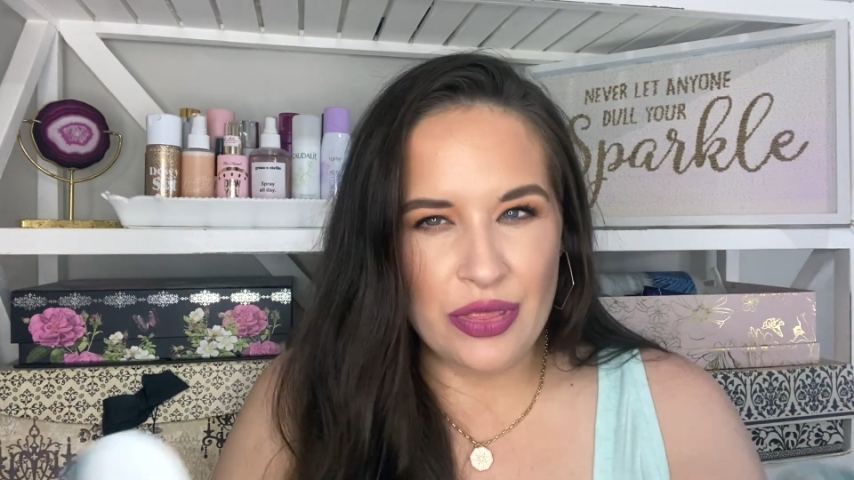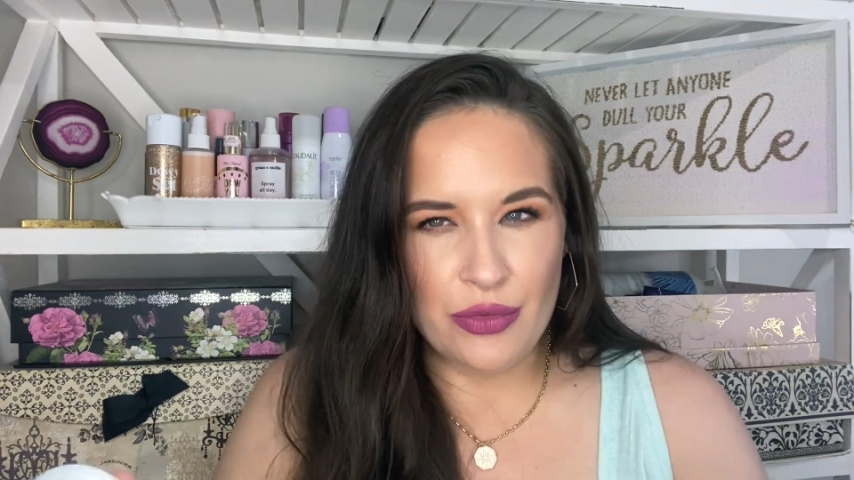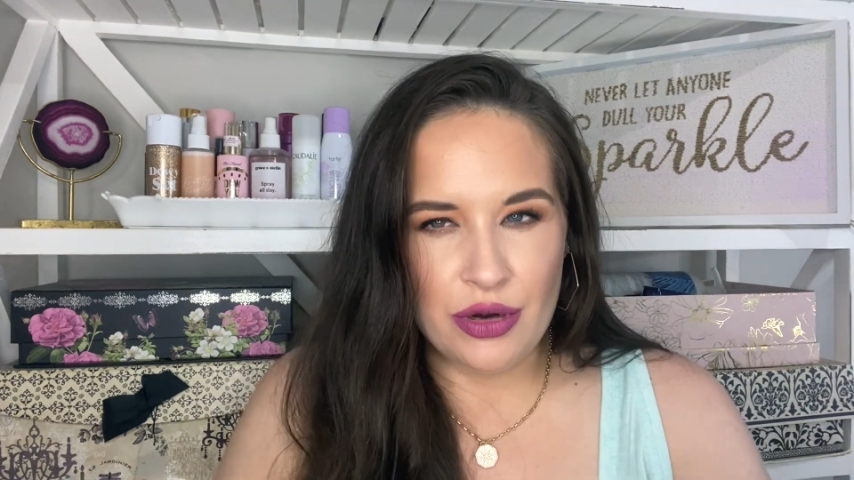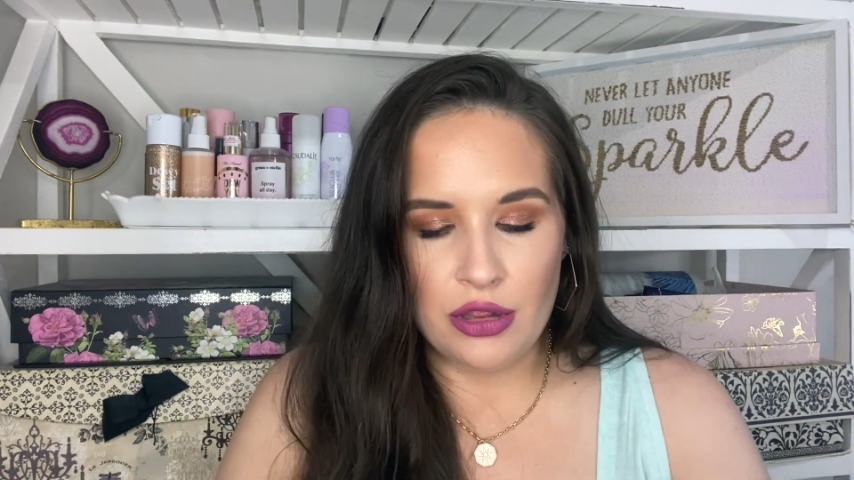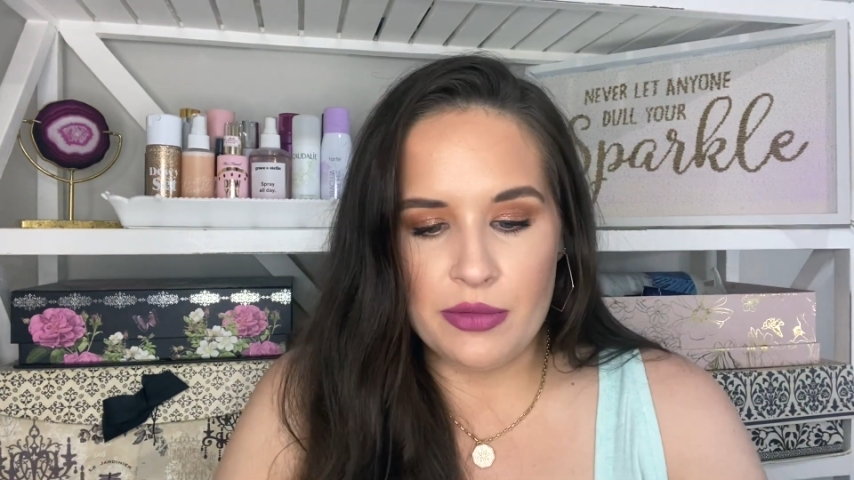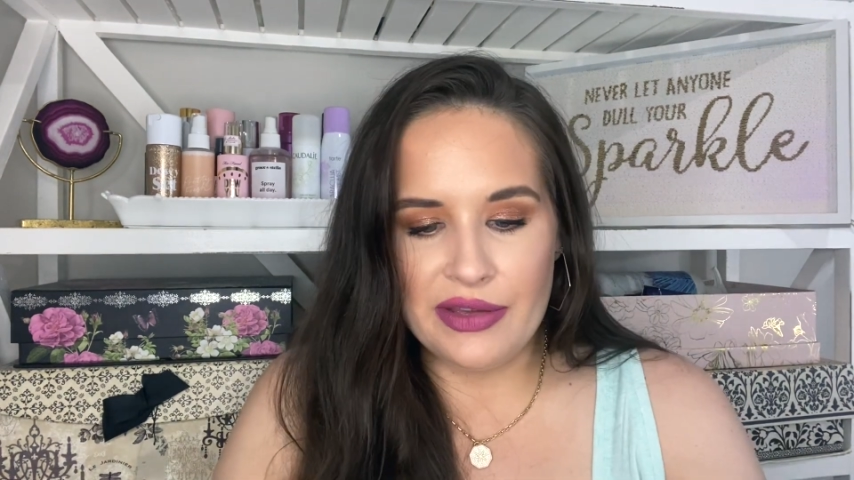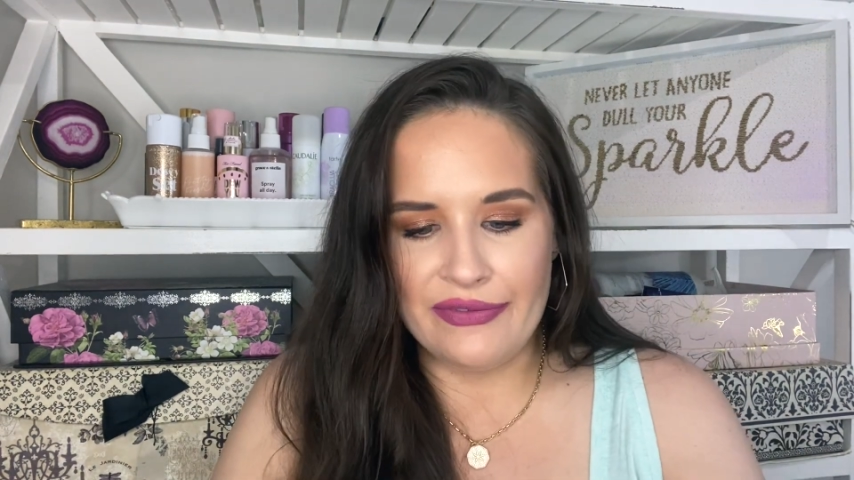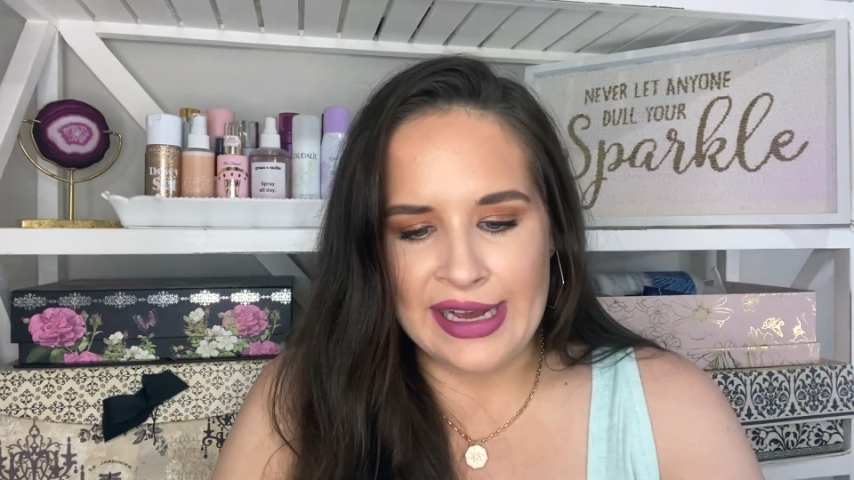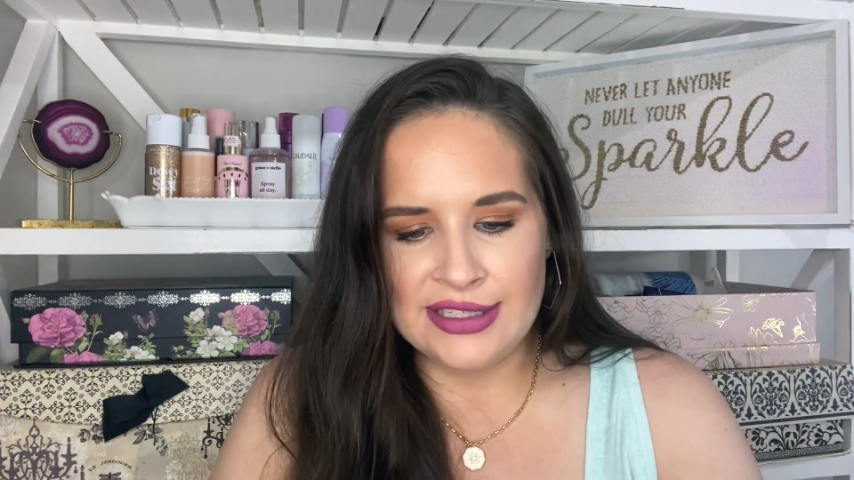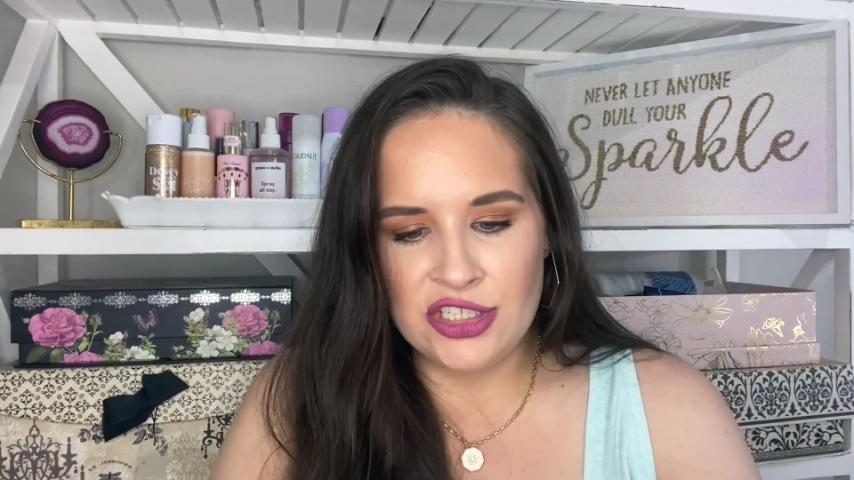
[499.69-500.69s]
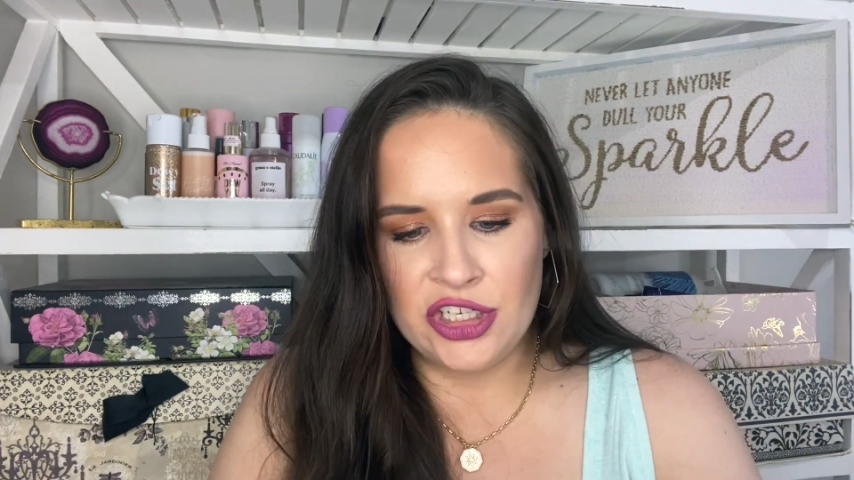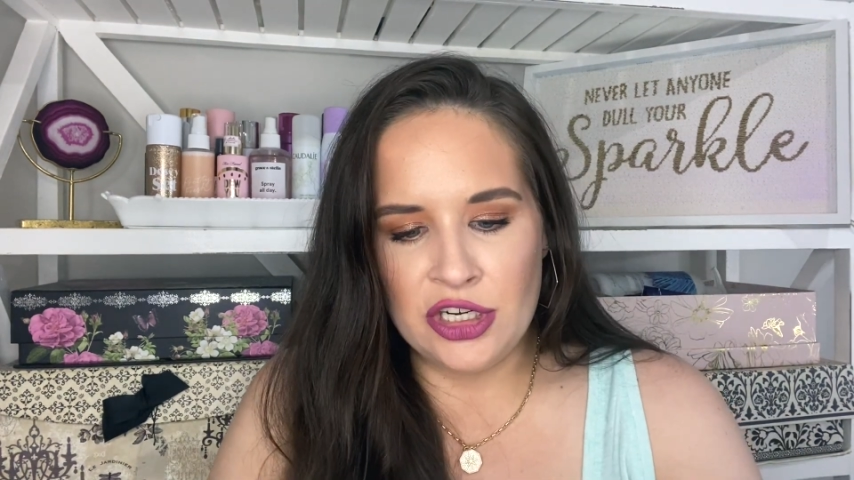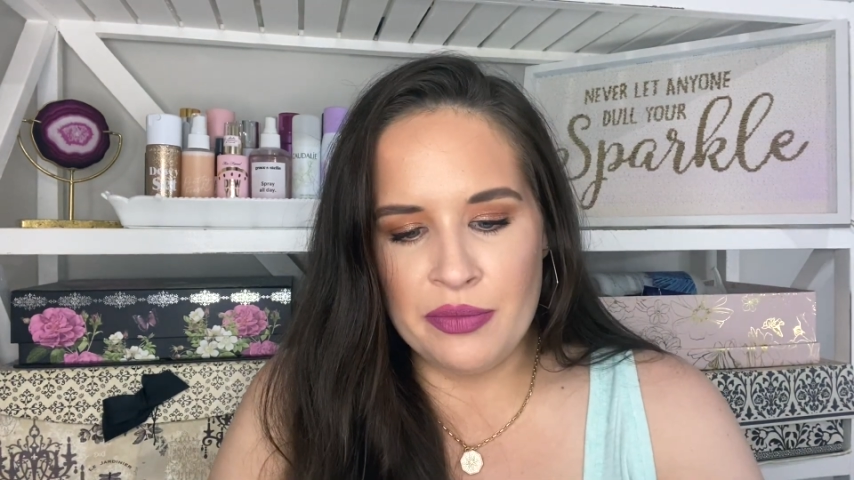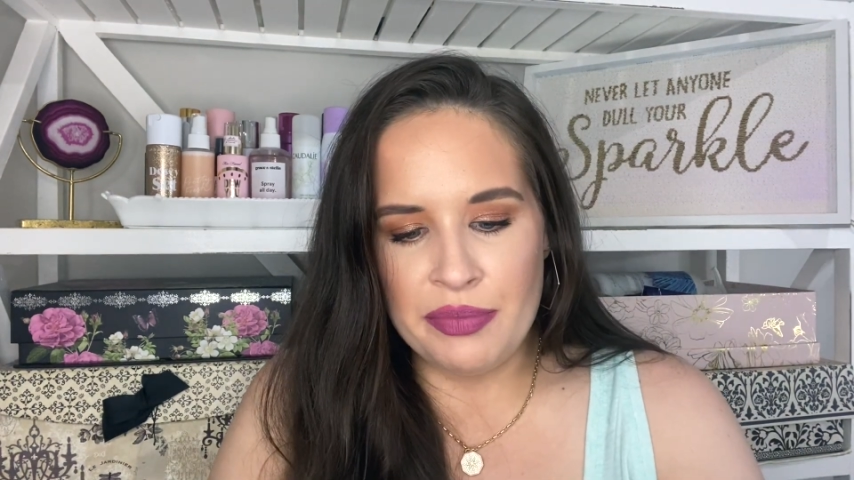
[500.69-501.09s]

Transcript: through it a little bit faster.